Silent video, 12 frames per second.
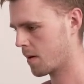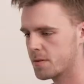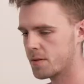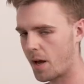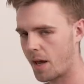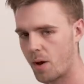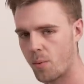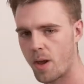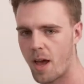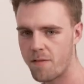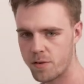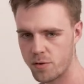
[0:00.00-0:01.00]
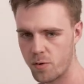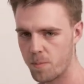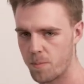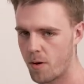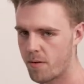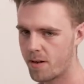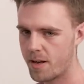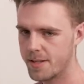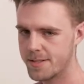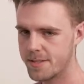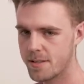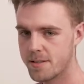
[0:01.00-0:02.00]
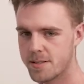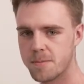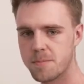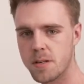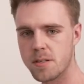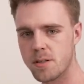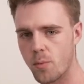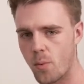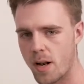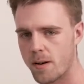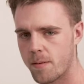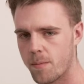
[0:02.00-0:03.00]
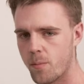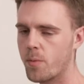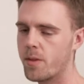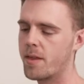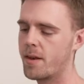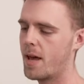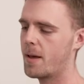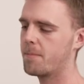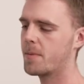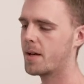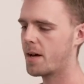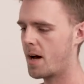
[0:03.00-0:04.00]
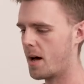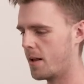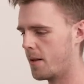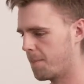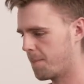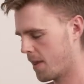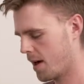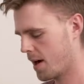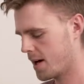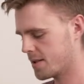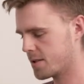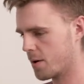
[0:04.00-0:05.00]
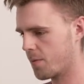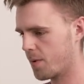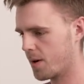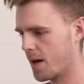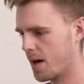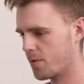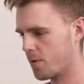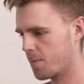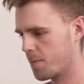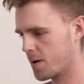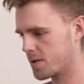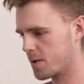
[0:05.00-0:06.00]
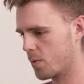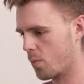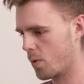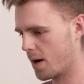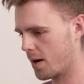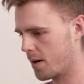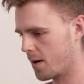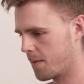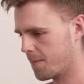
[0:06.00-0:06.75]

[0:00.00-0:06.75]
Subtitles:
So here we have a new person instance, person1, with the name Carl. So if we now do person1